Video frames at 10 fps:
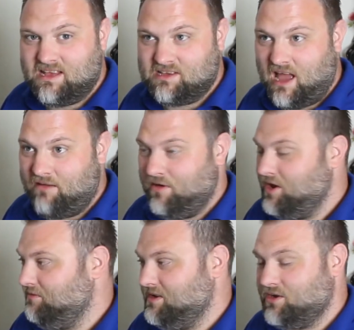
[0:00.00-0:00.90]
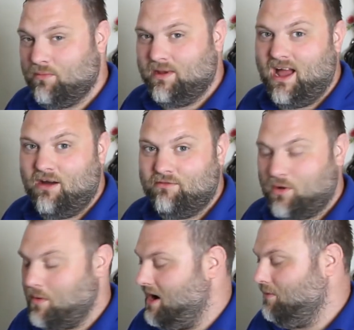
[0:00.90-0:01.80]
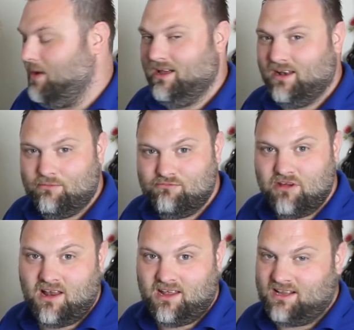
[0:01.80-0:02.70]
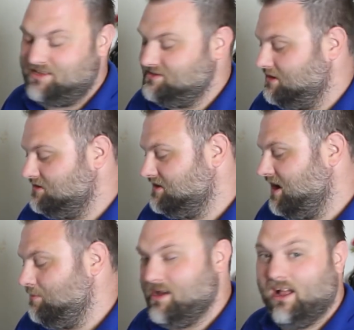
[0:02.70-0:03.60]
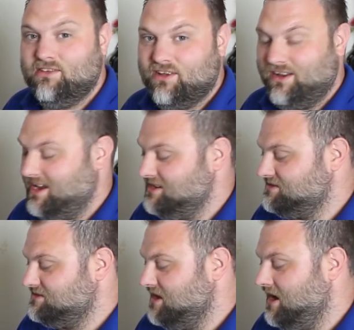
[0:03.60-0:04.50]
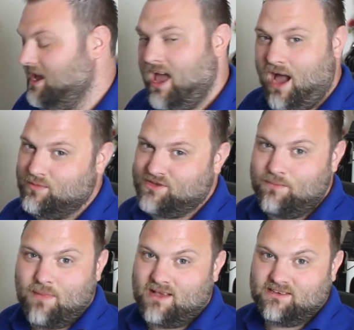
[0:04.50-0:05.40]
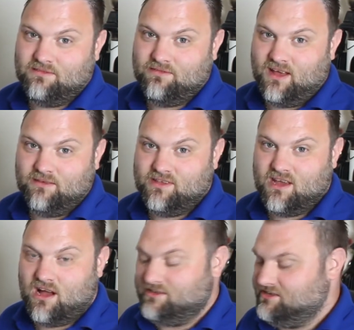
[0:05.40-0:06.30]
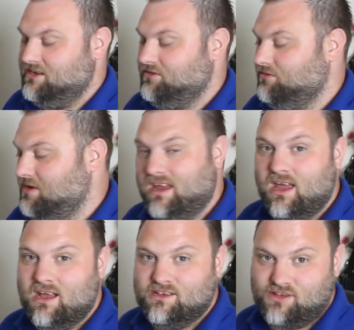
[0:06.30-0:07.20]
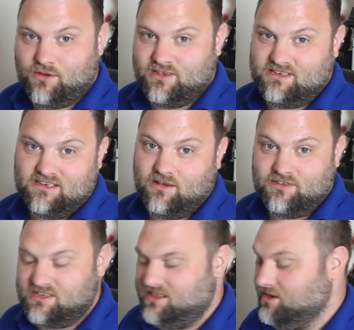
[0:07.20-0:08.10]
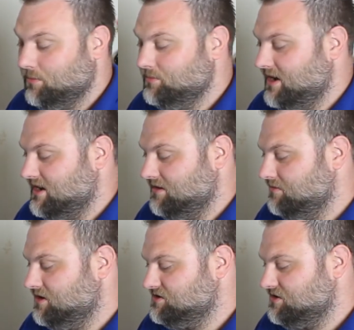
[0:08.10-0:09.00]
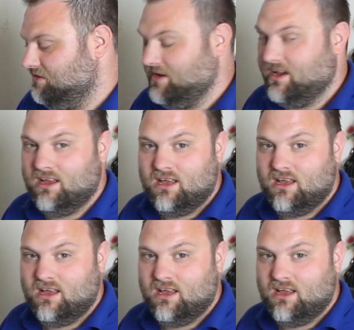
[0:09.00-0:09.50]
I've heard of it coming out for quite a while and I'm really glad to get my hands on it. I was a massive fan of the RT3, so this is obviously the updated version of it.